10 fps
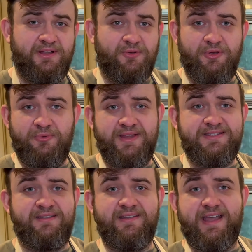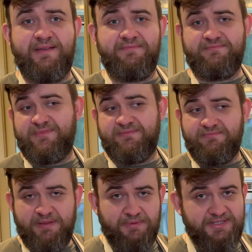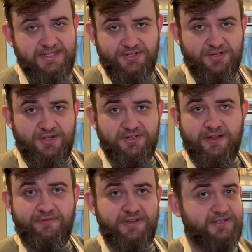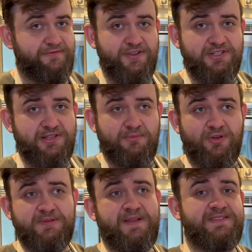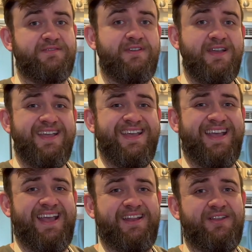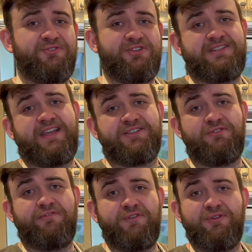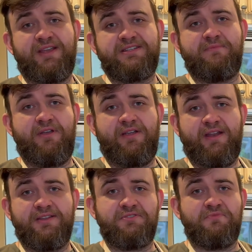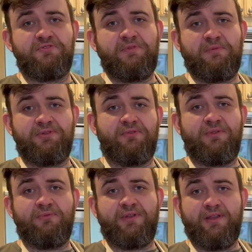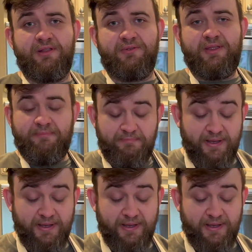The only reason that people tend to charge a lot for it is the fish is a little more expensive, and it usually takes you a few days to marinate it, so most people don't really want to deal with it.